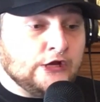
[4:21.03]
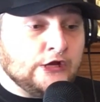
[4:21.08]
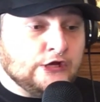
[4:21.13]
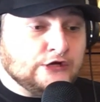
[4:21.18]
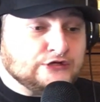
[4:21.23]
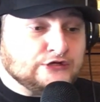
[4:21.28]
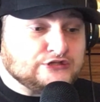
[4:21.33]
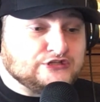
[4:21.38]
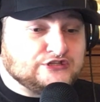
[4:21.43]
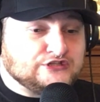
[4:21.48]

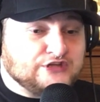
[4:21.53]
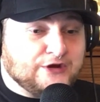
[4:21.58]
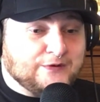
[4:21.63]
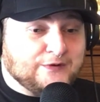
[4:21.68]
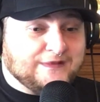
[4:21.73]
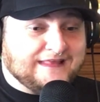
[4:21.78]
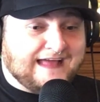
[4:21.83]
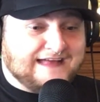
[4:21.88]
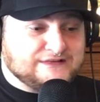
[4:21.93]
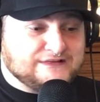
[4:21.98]
So
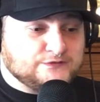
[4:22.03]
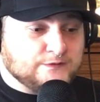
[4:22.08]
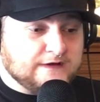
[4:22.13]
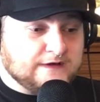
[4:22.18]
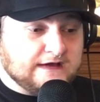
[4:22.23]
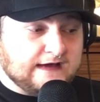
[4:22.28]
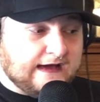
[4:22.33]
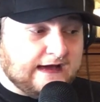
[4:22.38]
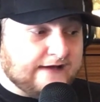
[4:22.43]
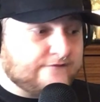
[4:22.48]
last
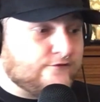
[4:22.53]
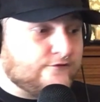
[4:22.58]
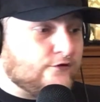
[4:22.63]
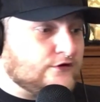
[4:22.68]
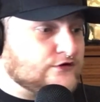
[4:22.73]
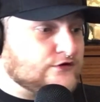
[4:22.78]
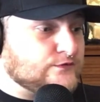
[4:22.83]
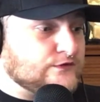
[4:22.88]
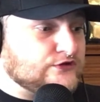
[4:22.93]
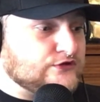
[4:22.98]
week, I, of
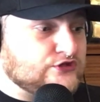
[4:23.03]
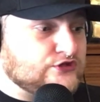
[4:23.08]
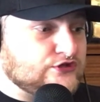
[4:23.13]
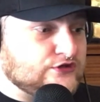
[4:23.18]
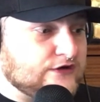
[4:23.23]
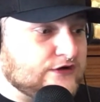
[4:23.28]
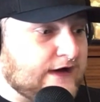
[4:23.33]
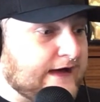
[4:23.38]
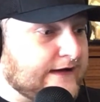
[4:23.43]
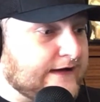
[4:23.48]
course, was
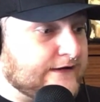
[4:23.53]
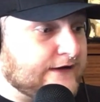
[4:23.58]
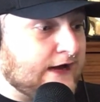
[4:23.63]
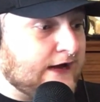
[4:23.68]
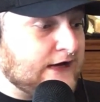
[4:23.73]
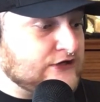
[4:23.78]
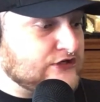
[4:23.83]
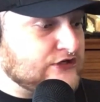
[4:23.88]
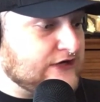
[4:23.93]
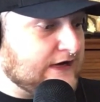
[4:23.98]

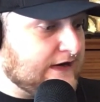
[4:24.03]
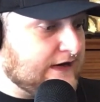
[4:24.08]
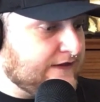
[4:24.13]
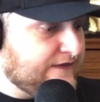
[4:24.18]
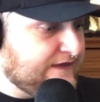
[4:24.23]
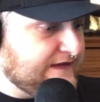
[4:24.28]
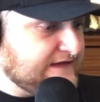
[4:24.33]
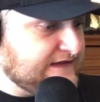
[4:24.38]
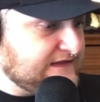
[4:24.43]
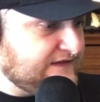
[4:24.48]
noshing on
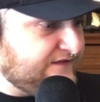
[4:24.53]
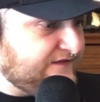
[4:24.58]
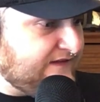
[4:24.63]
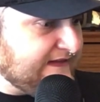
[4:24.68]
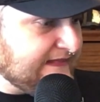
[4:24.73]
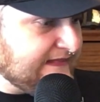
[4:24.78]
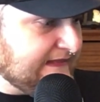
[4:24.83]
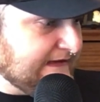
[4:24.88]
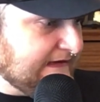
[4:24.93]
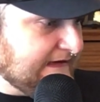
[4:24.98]
this
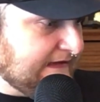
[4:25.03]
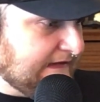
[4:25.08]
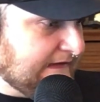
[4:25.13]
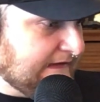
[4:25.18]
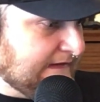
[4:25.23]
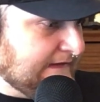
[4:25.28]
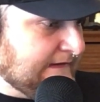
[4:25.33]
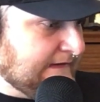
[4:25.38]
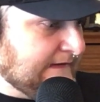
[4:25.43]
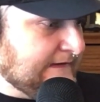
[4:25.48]
fun
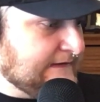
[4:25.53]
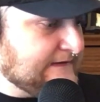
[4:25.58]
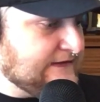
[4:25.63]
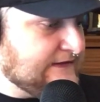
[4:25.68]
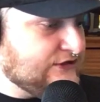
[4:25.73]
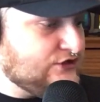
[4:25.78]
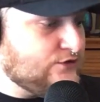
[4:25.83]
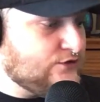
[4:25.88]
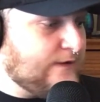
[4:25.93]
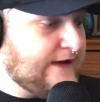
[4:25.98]
little
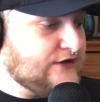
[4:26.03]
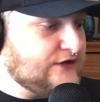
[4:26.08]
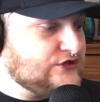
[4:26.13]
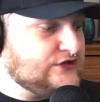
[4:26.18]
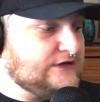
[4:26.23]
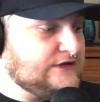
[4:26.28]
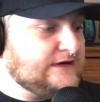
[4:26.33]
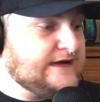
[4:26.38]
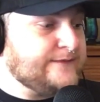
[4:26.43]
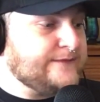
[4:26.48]

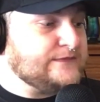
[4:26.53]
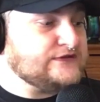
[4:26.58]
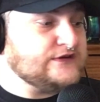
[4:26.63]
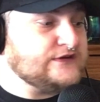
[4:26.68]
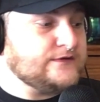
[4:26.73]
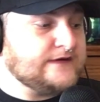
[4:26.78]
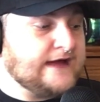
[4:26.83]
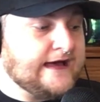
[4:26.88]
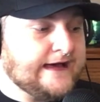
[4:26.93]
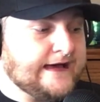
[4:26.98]
situation in
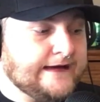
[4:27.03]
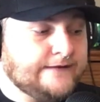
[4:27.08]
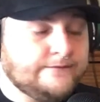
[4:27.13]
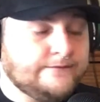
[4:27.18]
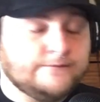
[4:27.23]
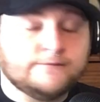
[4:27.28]
episode 9.